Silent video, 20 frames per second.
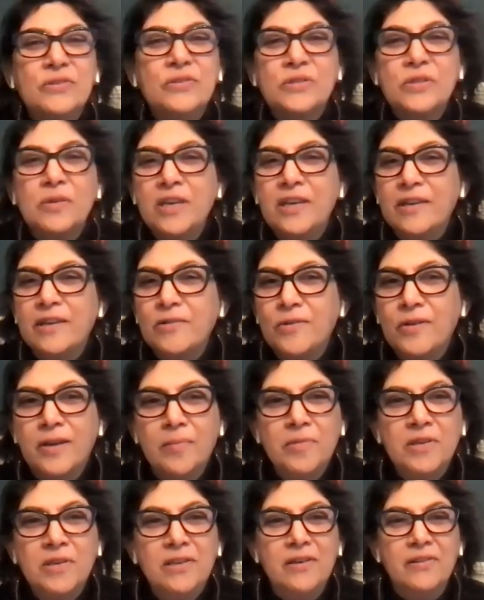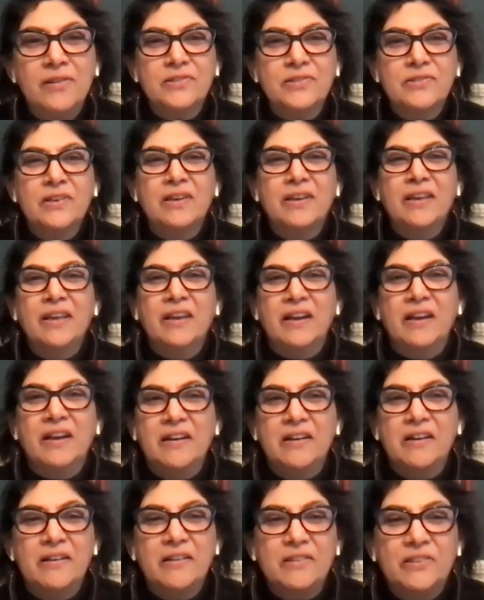you see me? Can you hear me? Yes.
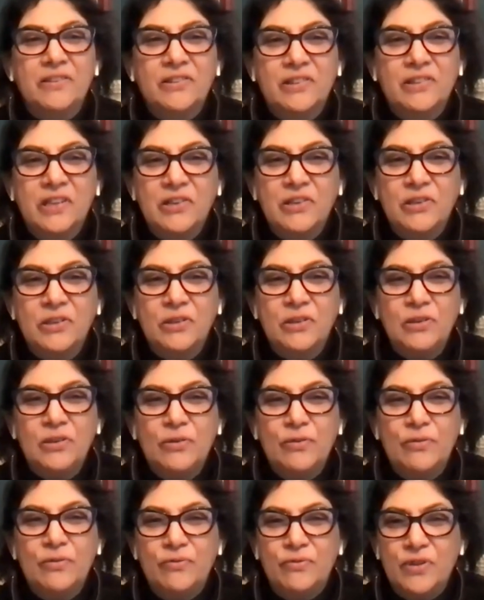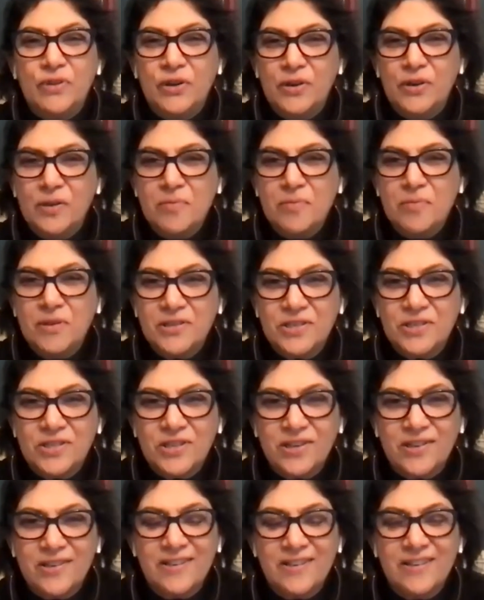Thank you very
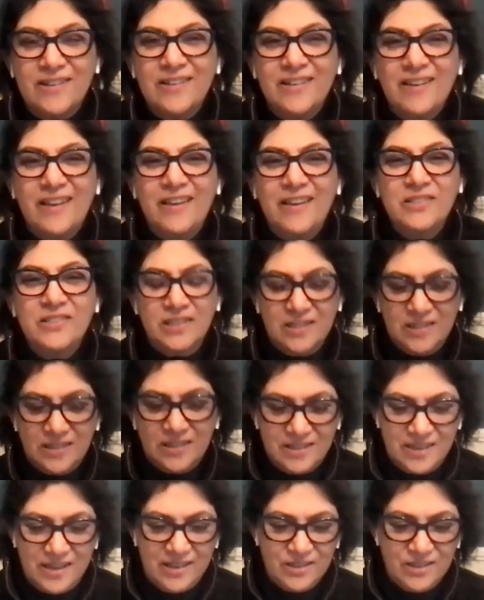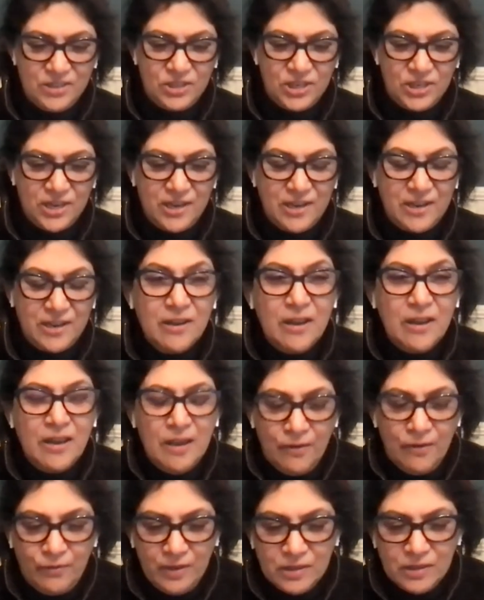much, Hazel and Jay.
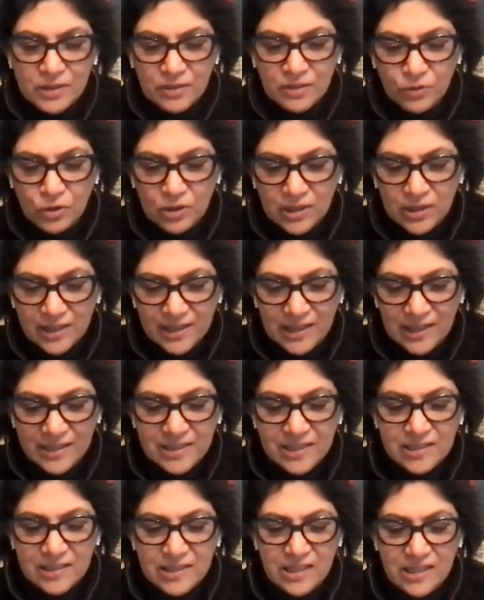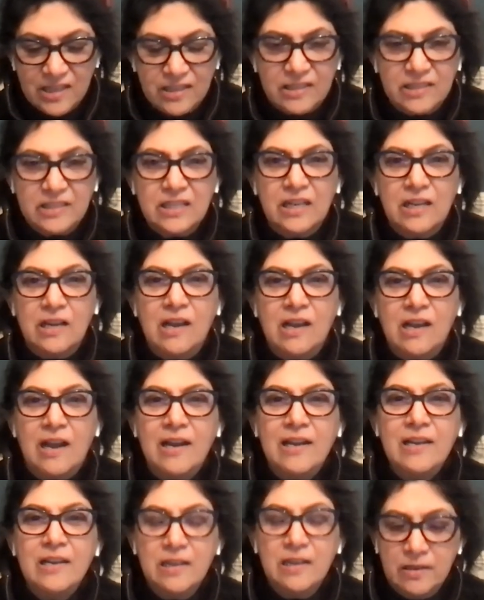First of all, I'd like to say that
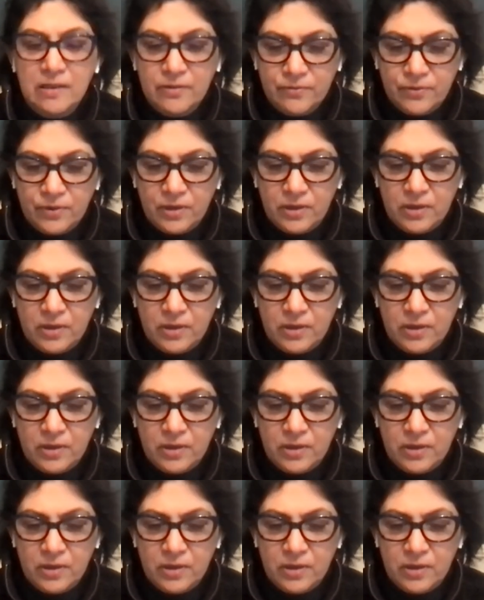I live